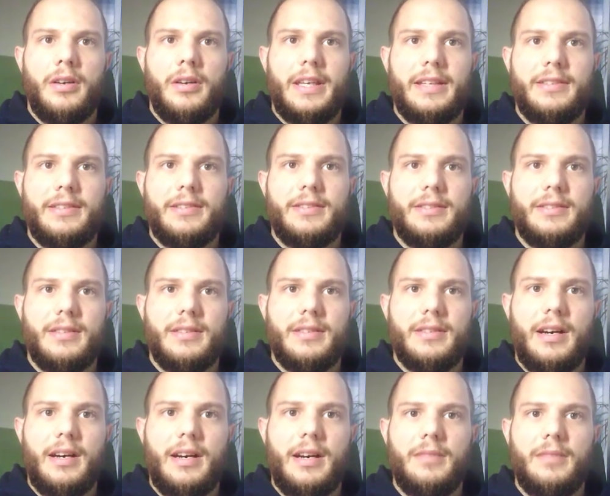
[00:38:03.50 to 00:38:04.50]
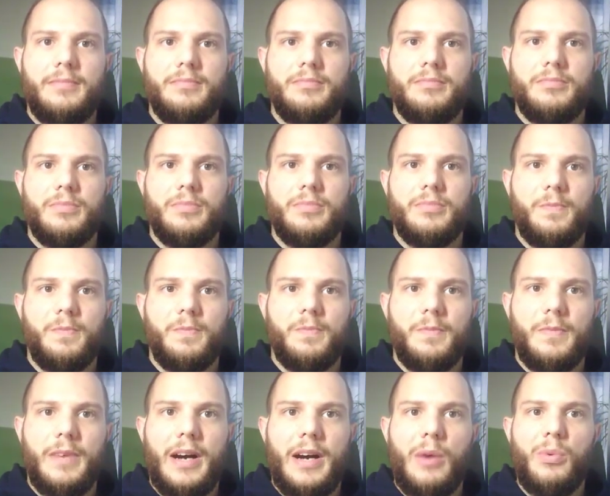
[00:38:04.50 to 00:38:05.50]
Yes, I
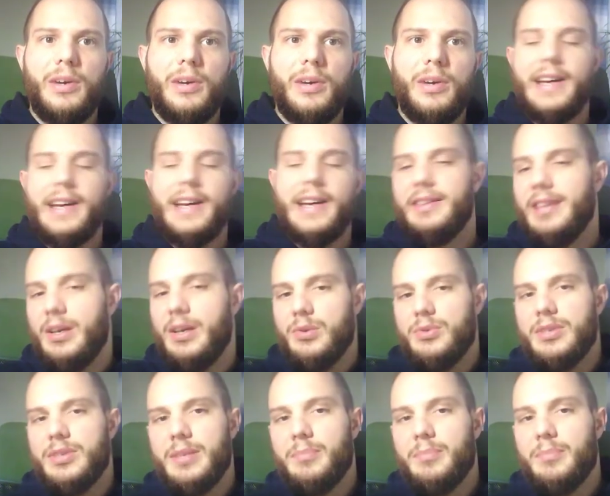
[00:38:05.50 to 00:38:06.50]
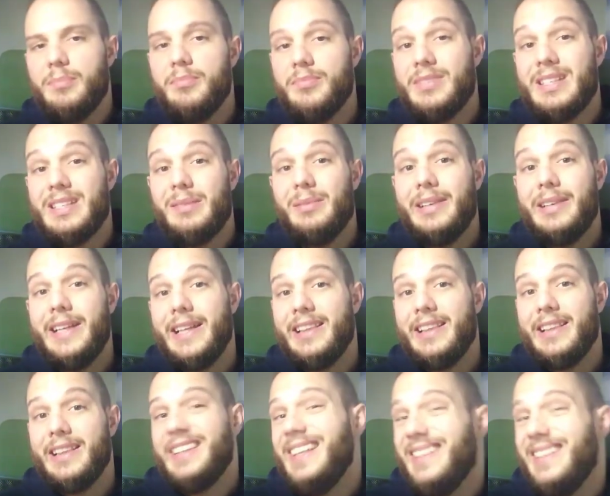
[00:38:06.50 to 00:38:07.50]
will add now some
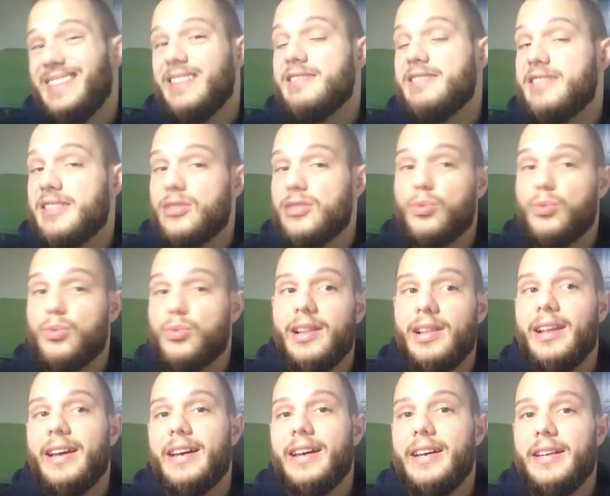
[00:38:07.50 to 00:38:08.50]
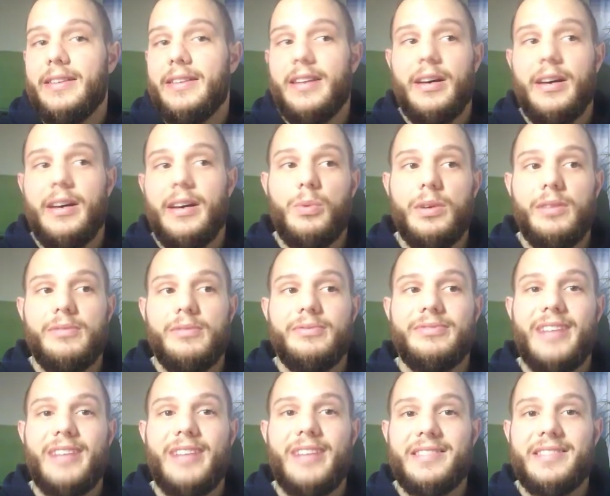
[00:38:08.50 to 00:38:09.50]
little details as well, and I will
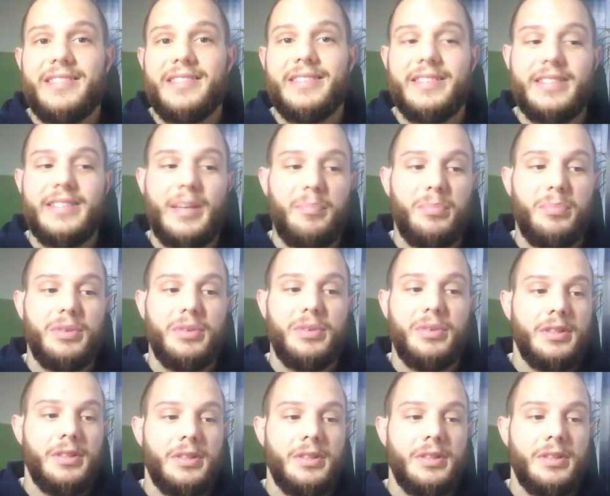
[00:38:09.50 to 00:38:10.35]
fasten this up.